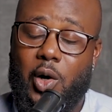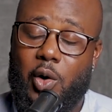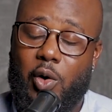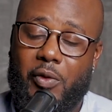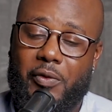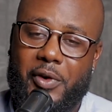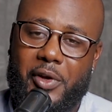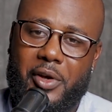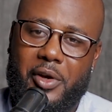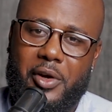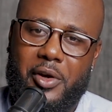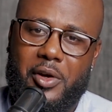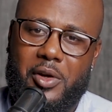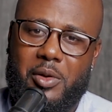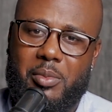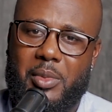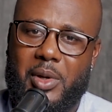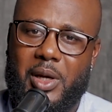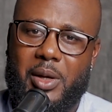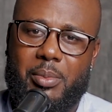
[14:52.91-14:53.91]
Over here,
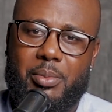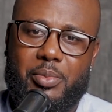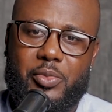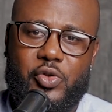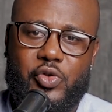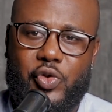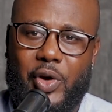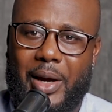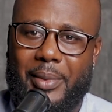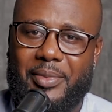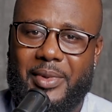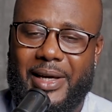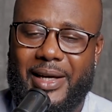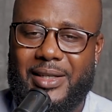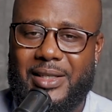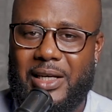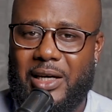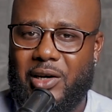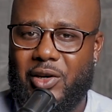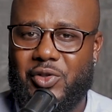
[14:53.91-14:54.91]
you may drop
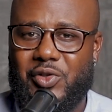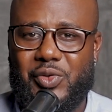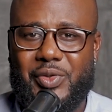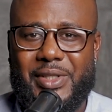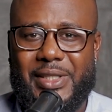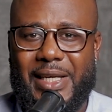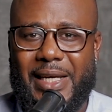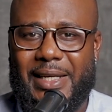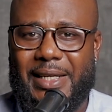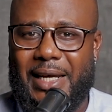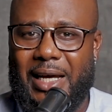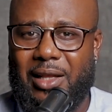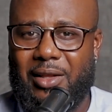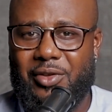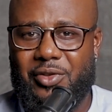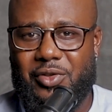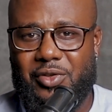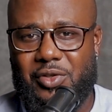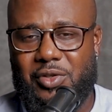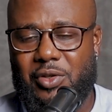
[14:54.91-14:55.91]
that down to $10
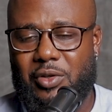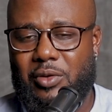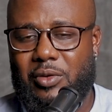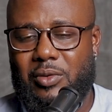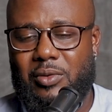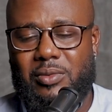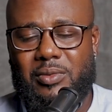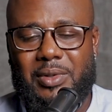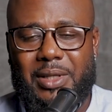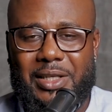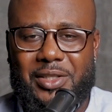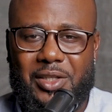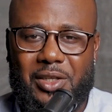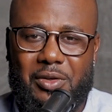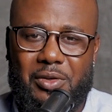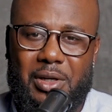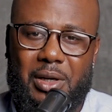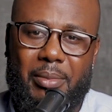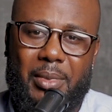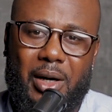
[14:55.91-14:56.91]
or so. That's a
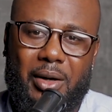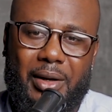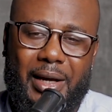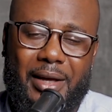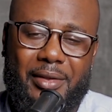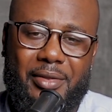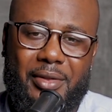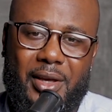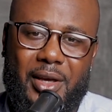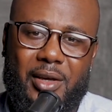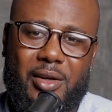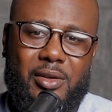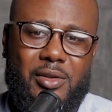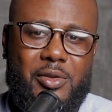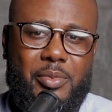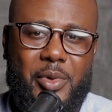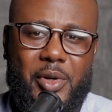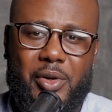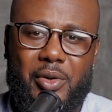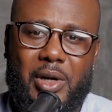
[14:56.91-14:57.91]
good amount, I think,
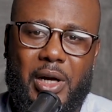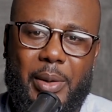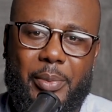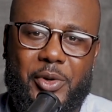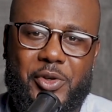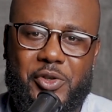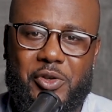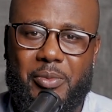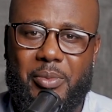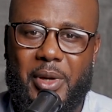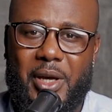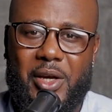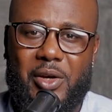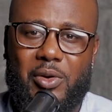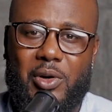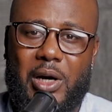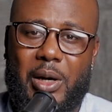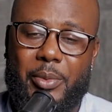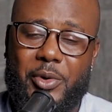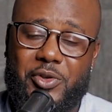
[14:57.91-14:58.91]
depending on how much you're
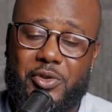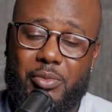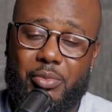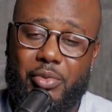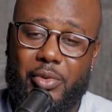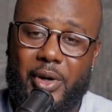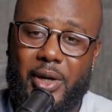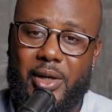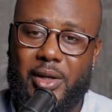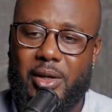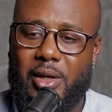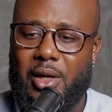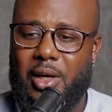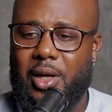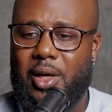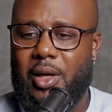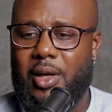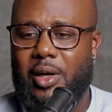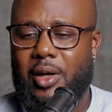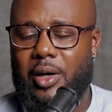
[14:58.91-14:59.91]
making or how much you bring.
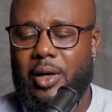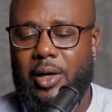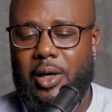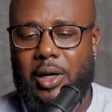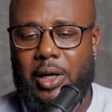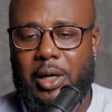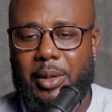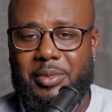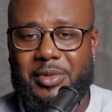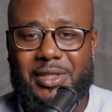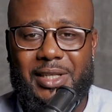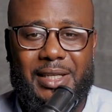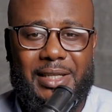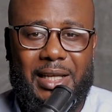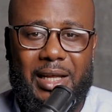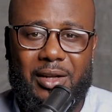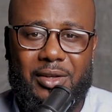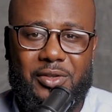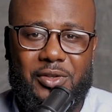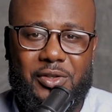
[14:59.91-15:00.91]
$10
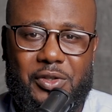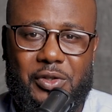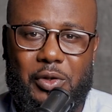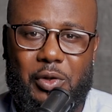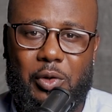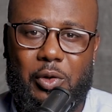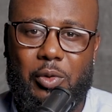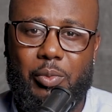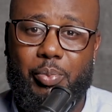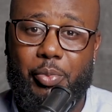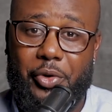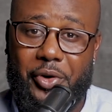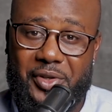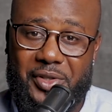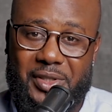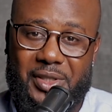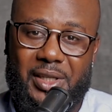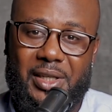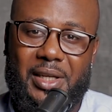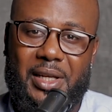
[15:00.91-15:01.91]
or so per
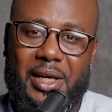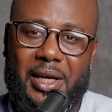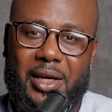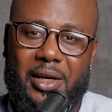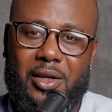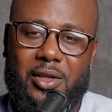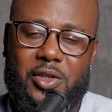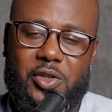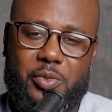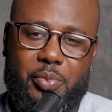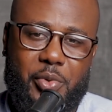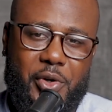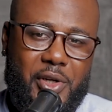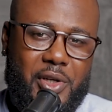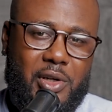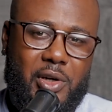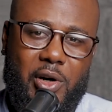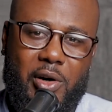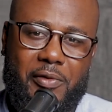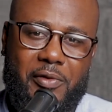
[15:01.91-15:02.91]
Sunday to put in
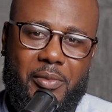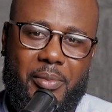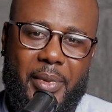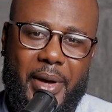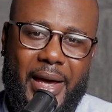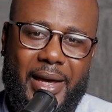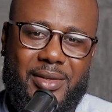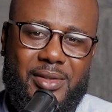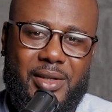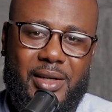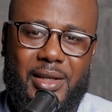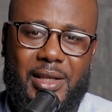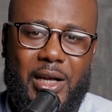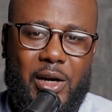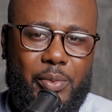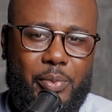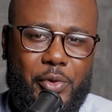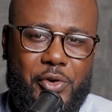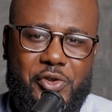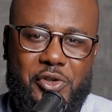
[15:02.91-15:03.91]
an offering basket.
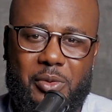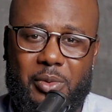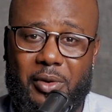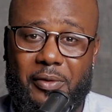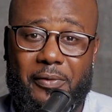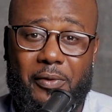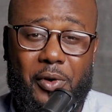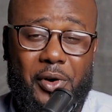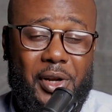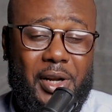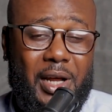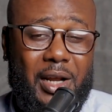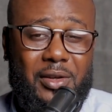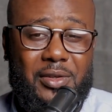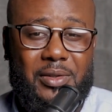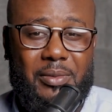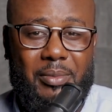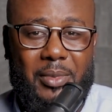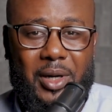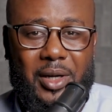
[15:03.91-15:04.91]
That'll put you about
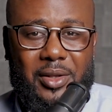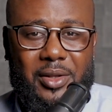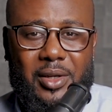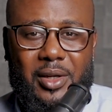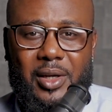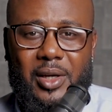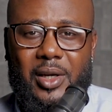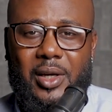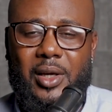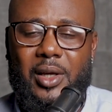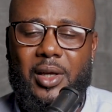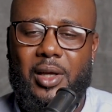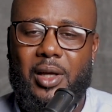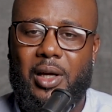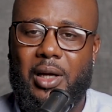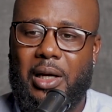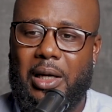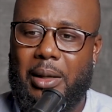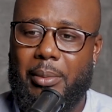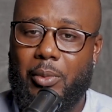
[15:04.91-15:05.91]
$40 a month.
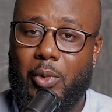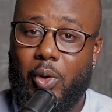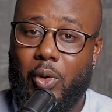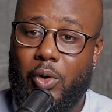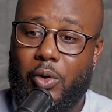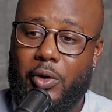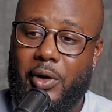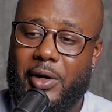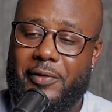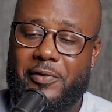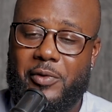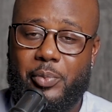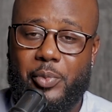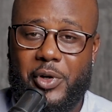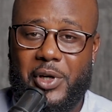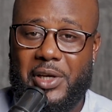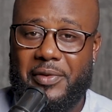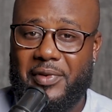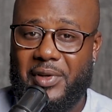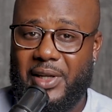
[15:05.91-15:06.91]
Or if you
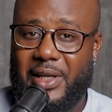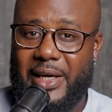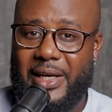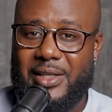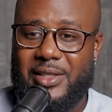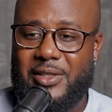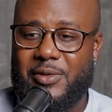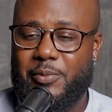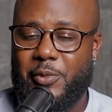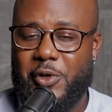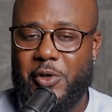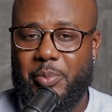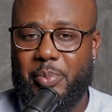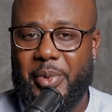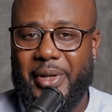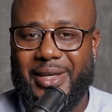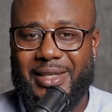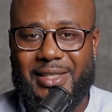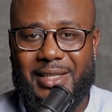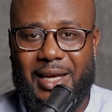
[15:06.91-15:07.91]
put even less, but you
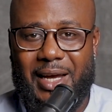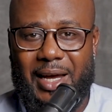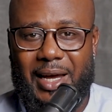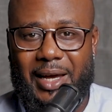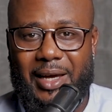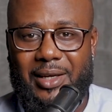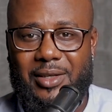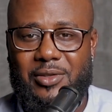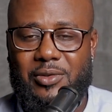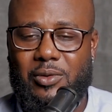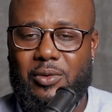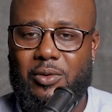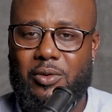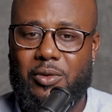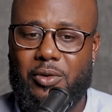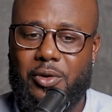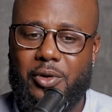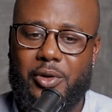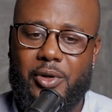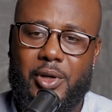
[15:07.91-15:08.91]
pay tithes
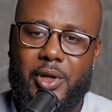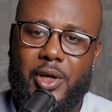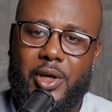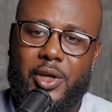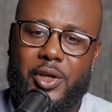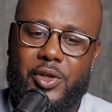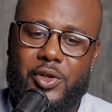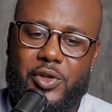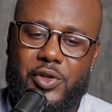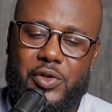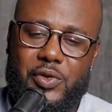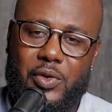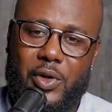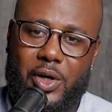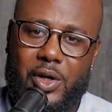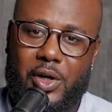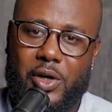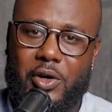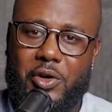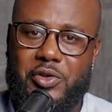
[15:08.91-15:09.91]
or you do
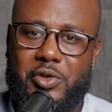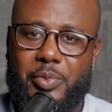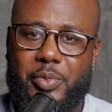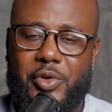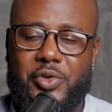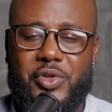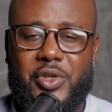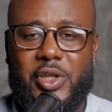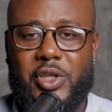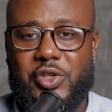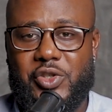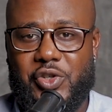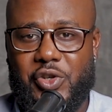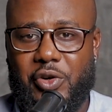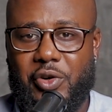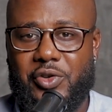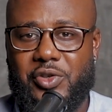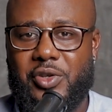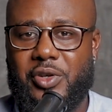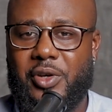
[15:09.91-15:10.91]
other contribution in
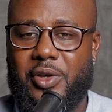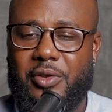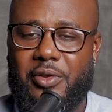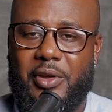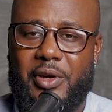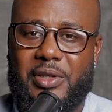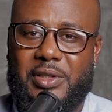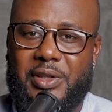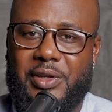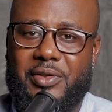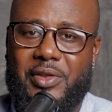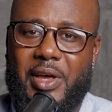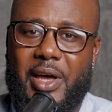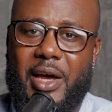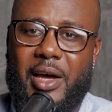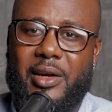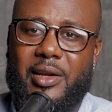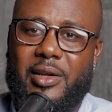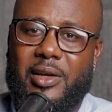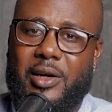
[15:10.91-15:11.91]
church and things like
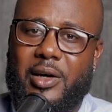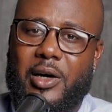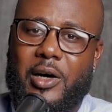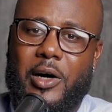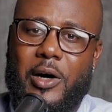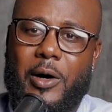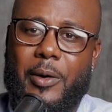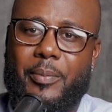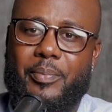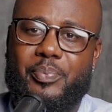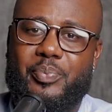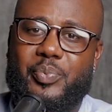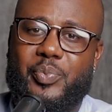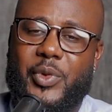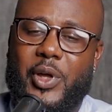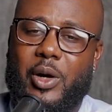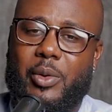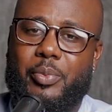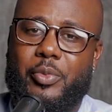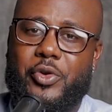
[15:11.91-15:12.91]
that,
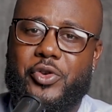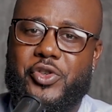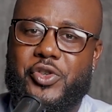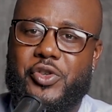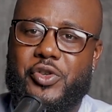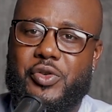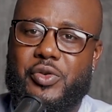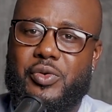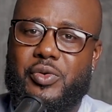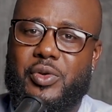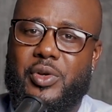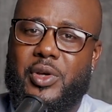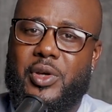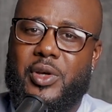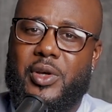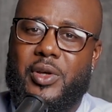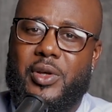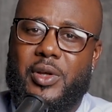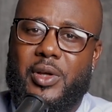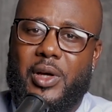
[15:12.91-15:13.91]
that'll put you
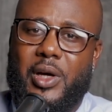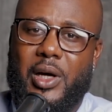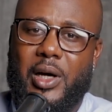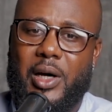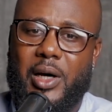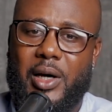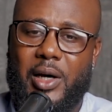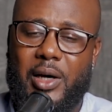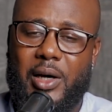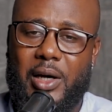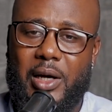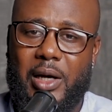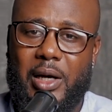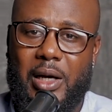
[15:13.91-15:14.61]
uh,